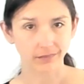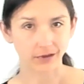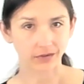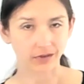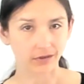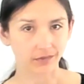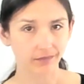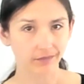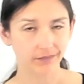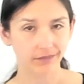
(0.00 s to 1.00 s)
You see,
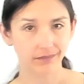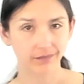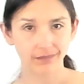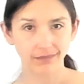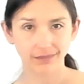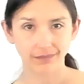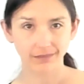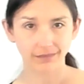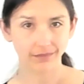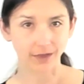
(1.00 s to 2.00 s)

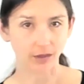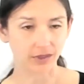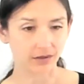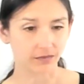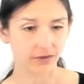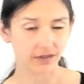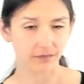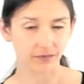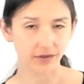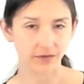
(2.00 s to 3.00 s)
albeit
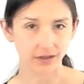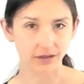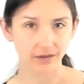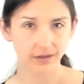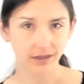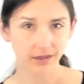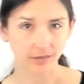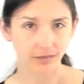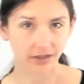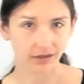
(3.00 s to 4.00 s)
vivid,
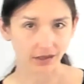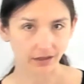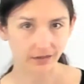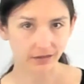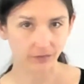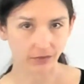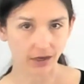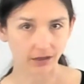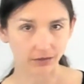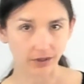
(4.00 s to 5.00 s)
but not,
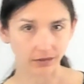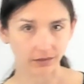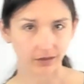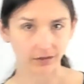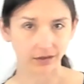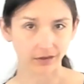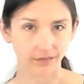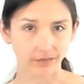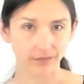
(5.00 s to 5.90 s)
not real, you see.